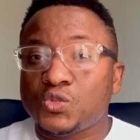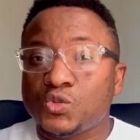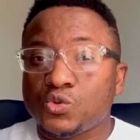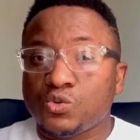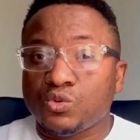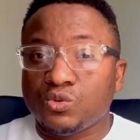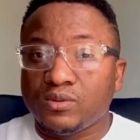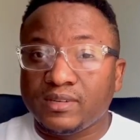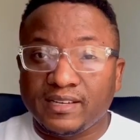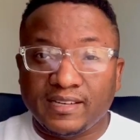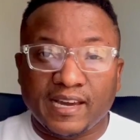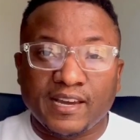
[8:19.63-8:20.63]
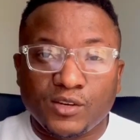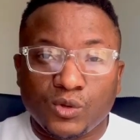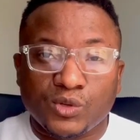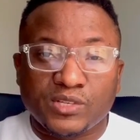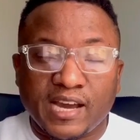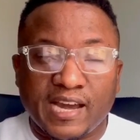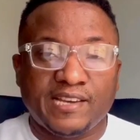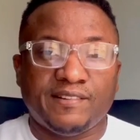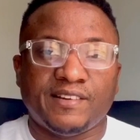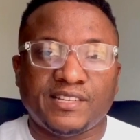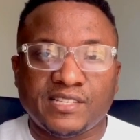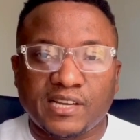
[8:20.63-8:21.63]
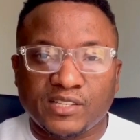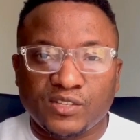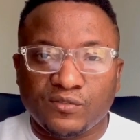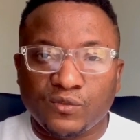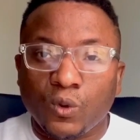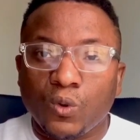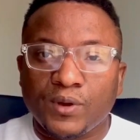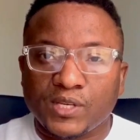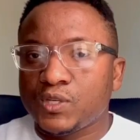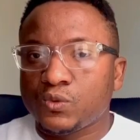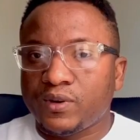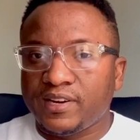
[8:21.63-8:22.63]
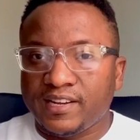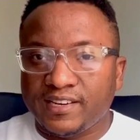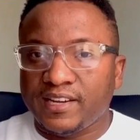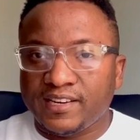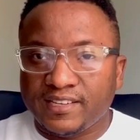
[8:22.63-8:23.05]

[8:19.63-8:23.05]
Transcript: to get those high grades that you've always wanted.